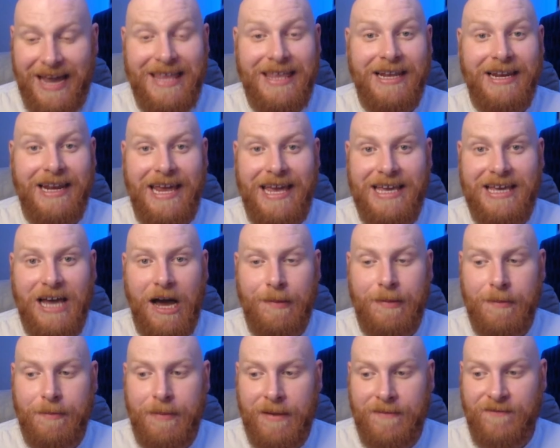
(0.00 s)
the League Cup,
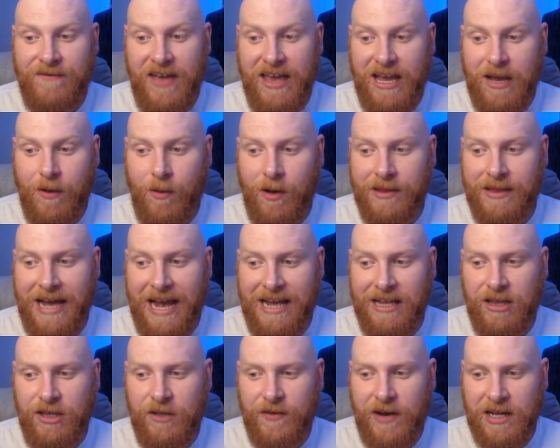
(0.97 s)
and Benfica won that
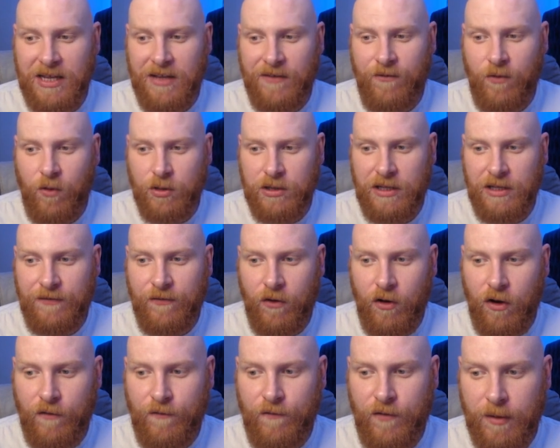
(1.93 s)
in
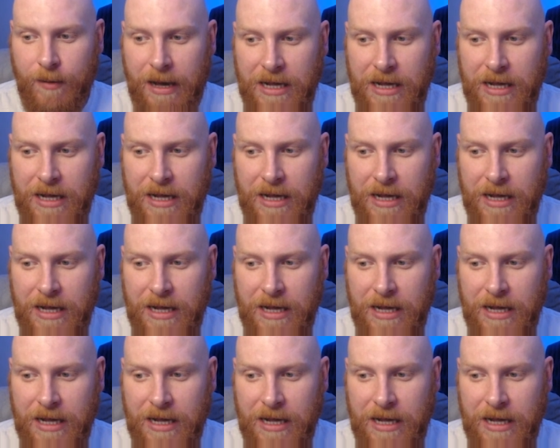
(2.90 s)
2044, followed by